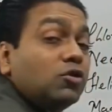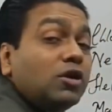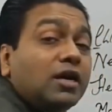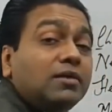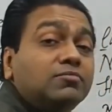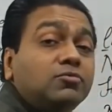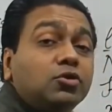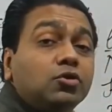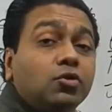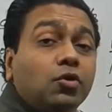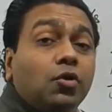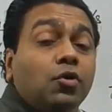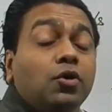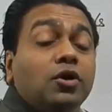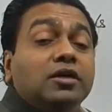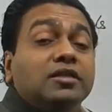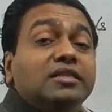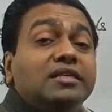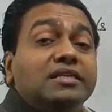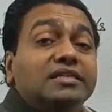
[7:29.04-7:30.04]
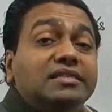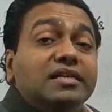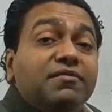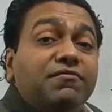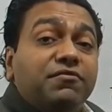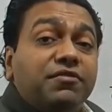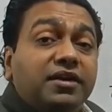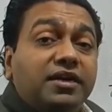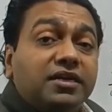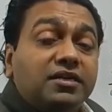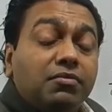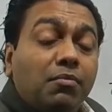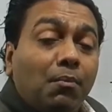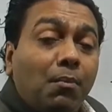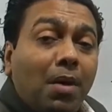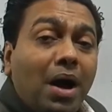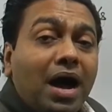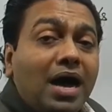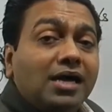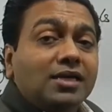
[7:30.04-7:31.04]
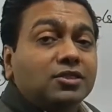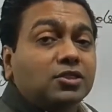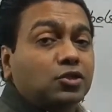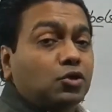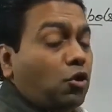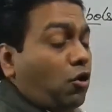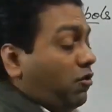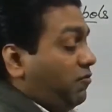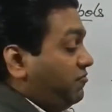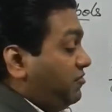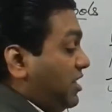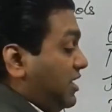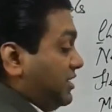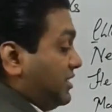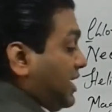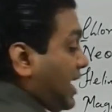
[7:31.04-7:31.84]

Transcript: come to know the definite mass of that